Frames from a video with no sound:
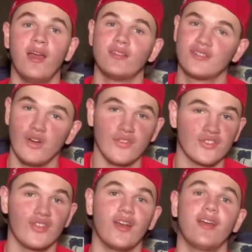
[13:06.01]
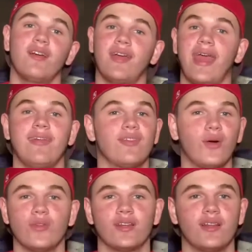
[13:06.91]
Silver Slugger, and the
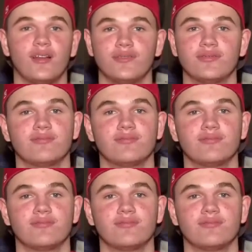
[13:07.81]
Golden Glove.